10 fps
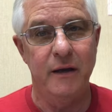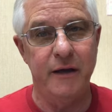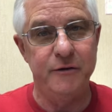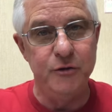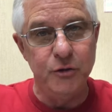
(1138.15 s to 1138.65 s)

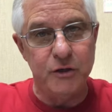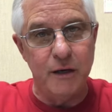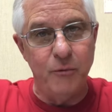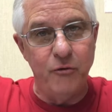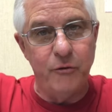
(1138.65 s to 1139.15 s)
I do
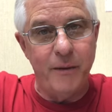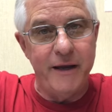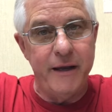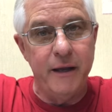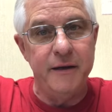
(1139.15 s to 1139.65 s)
come over my
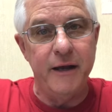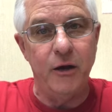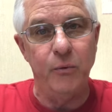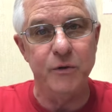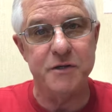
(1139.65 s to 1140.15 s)
head
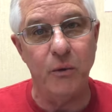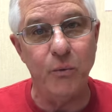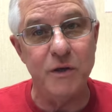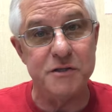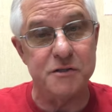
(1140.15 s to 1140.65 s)
now, which I
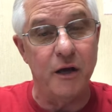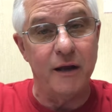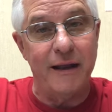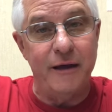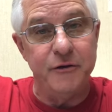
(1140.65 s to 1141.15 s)
was not
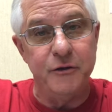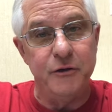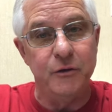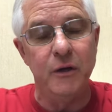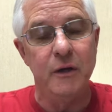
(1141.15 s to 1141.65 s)
allowed to do.